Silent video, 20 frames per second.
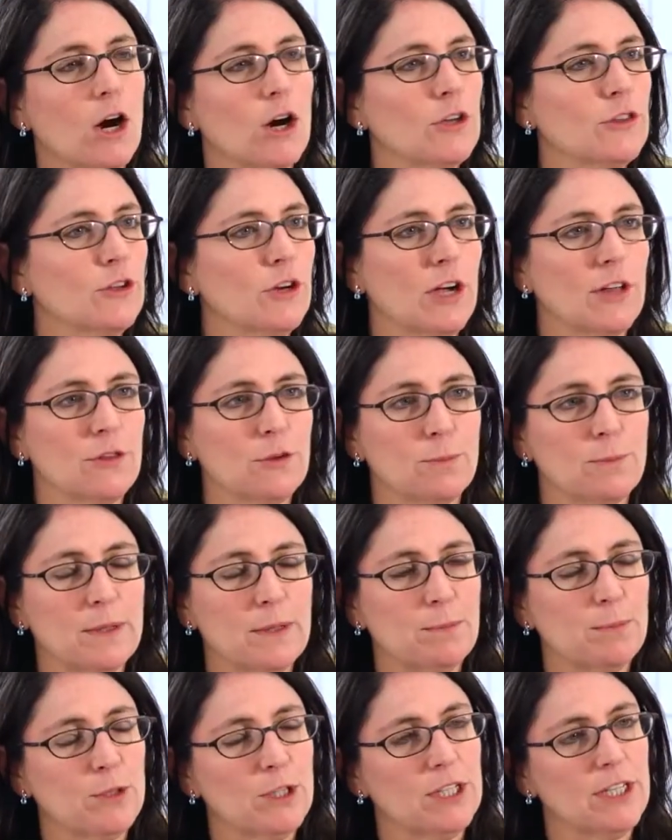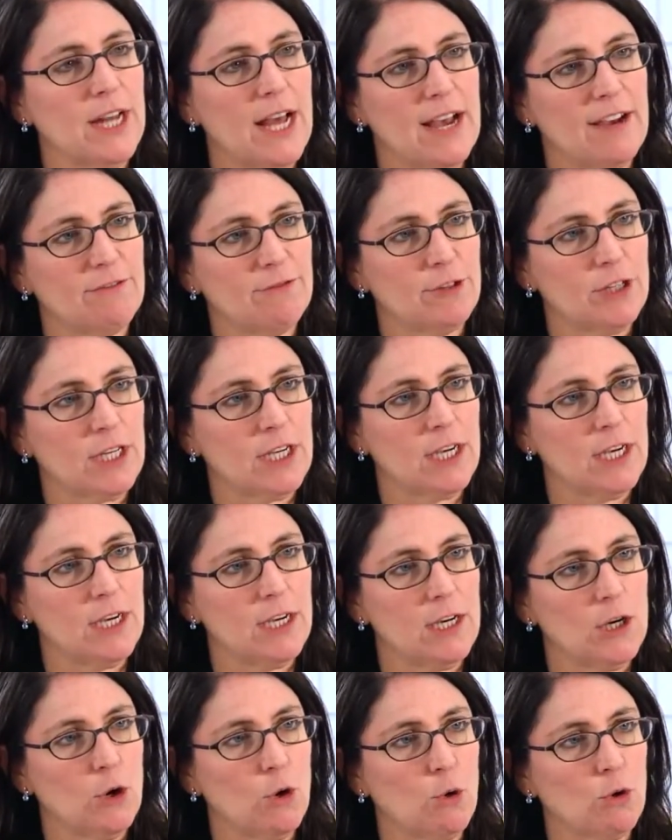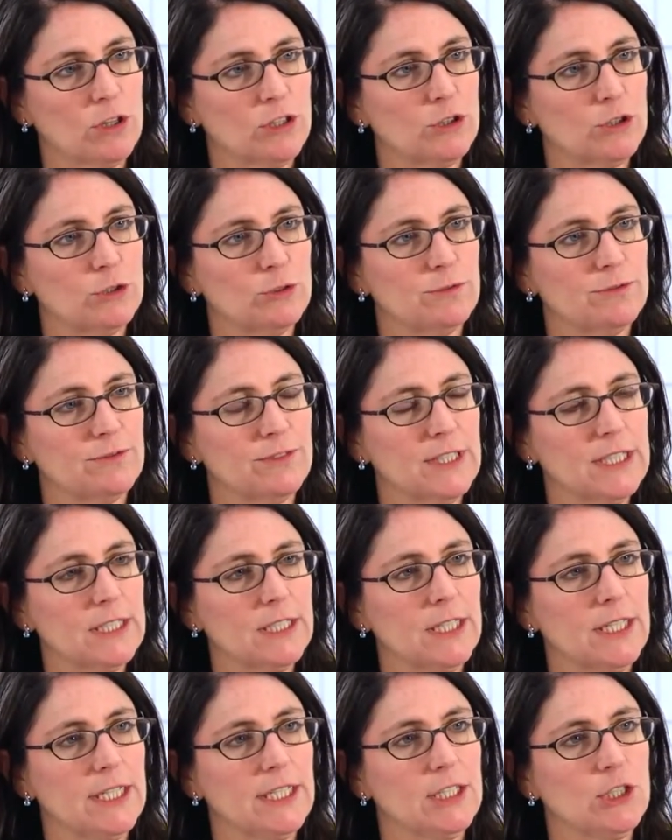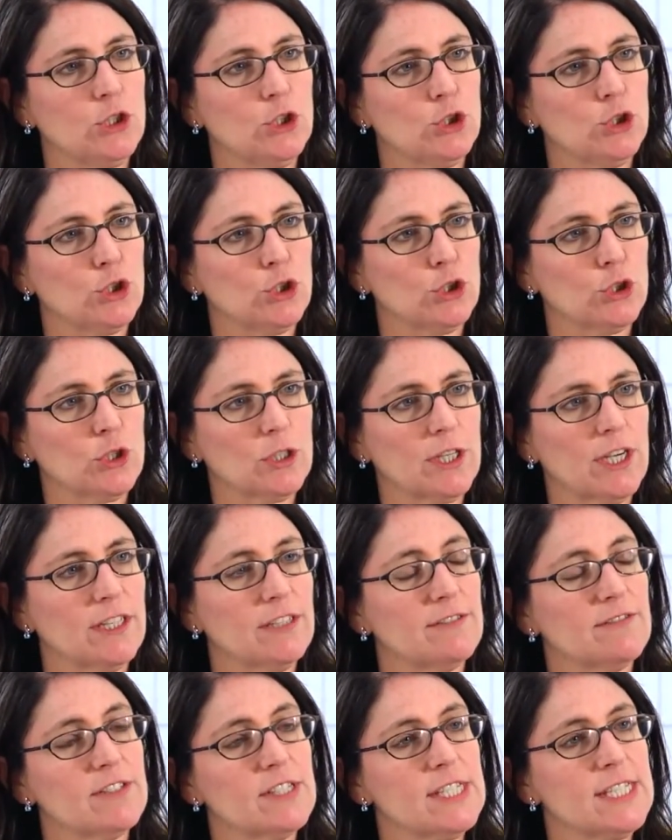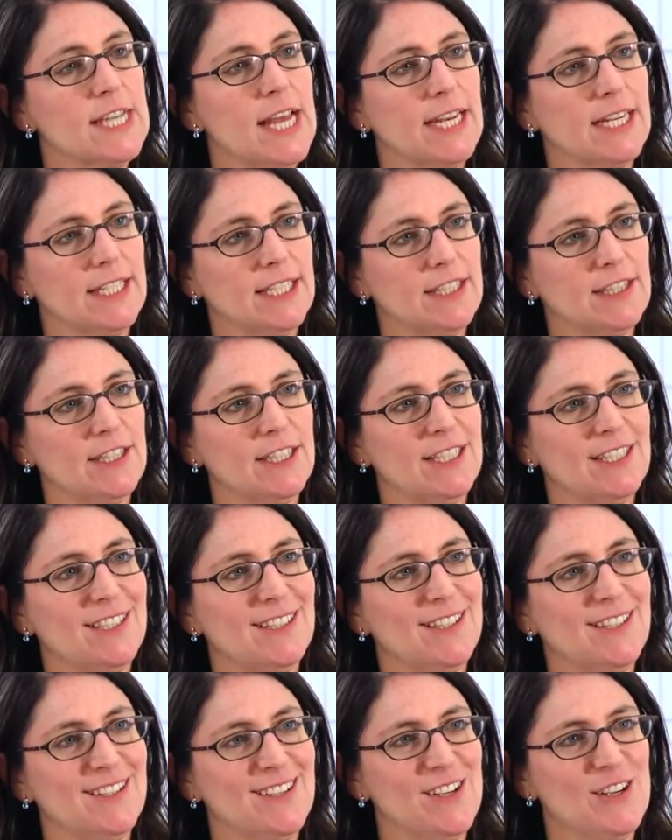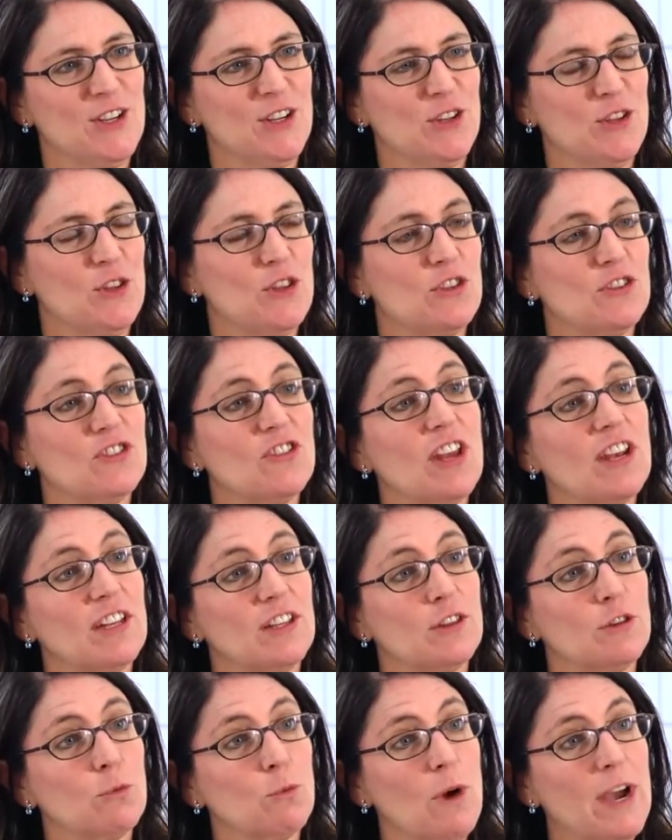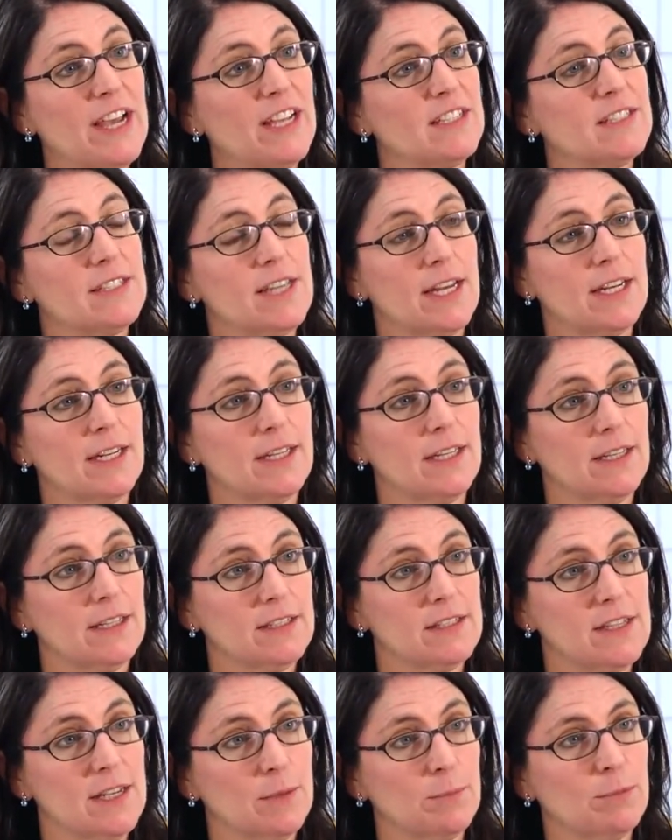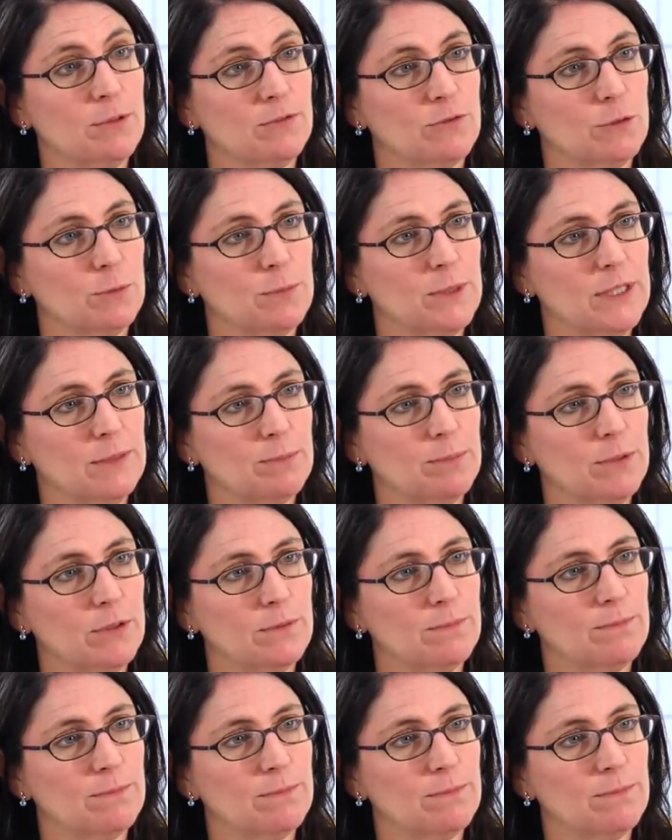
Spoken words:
Are there other people in Africa, or do you feel like you're kind of setting an example for people?